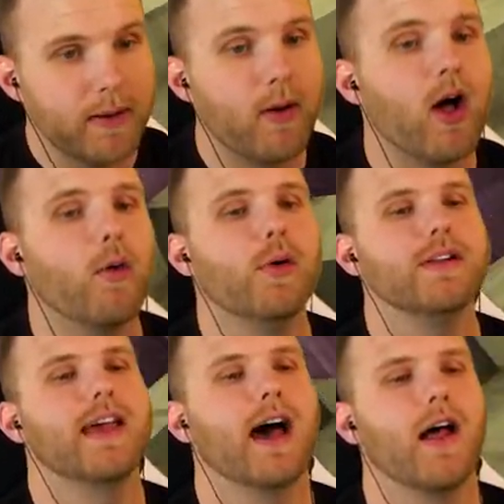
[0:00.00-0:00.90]
I'm all the way
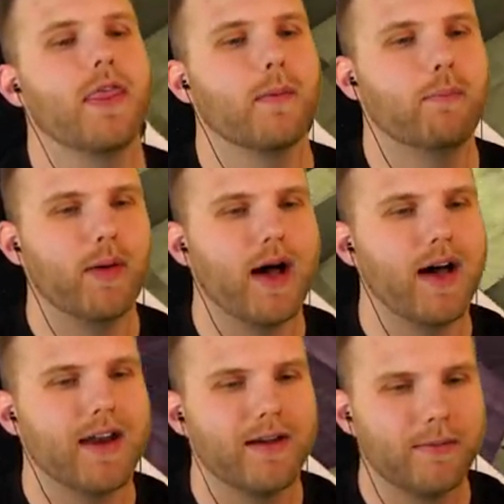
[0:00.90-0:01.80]
down to the
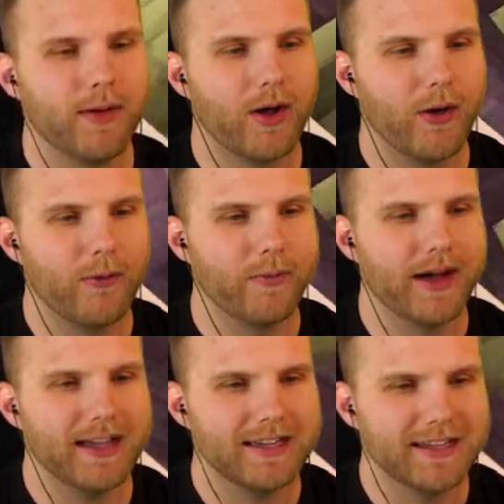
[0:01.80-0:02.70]
bottom. Oh
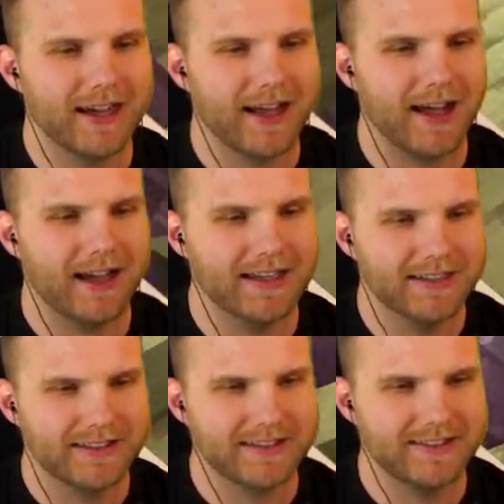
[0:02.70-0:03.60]
my
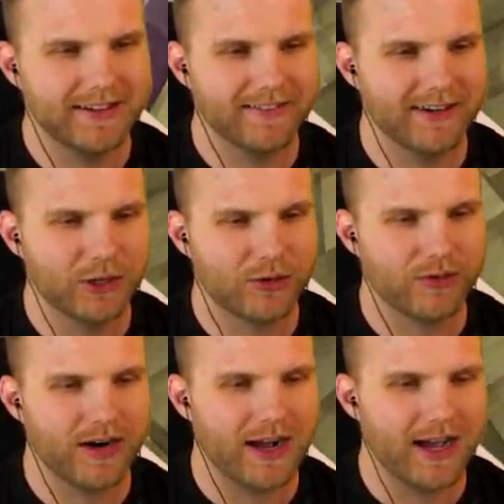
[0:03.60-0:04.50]
gosh, dude, I'm gonna
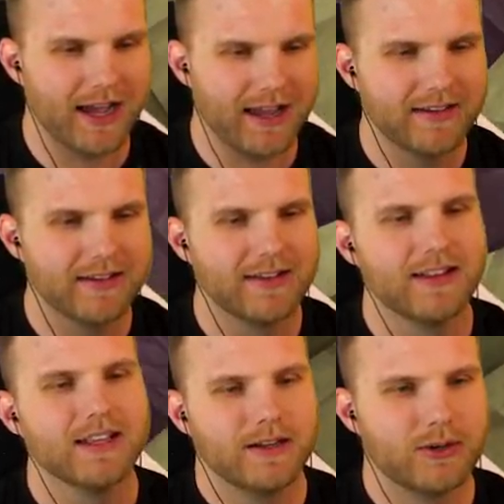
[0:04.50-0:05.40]
cry.
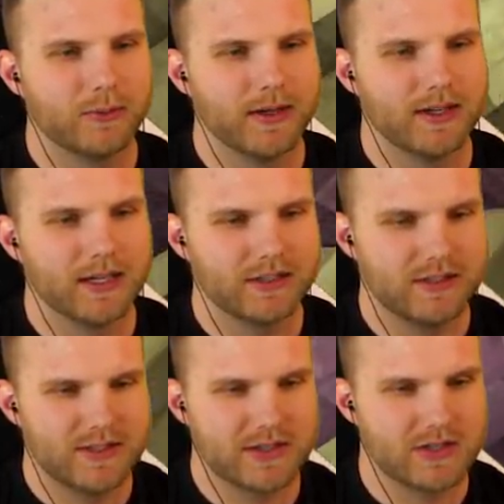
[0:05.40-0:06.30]
Oh my gosh,
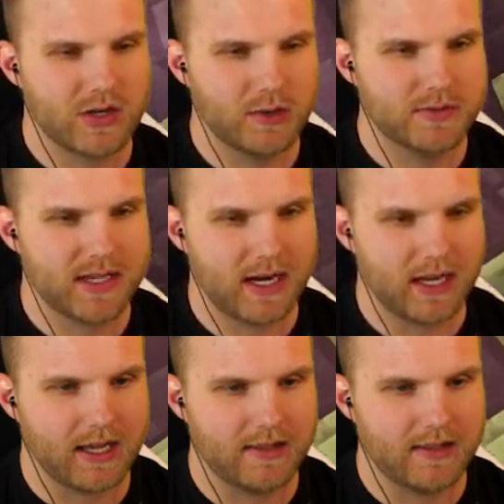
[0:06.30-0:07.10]
this is so upsetting. And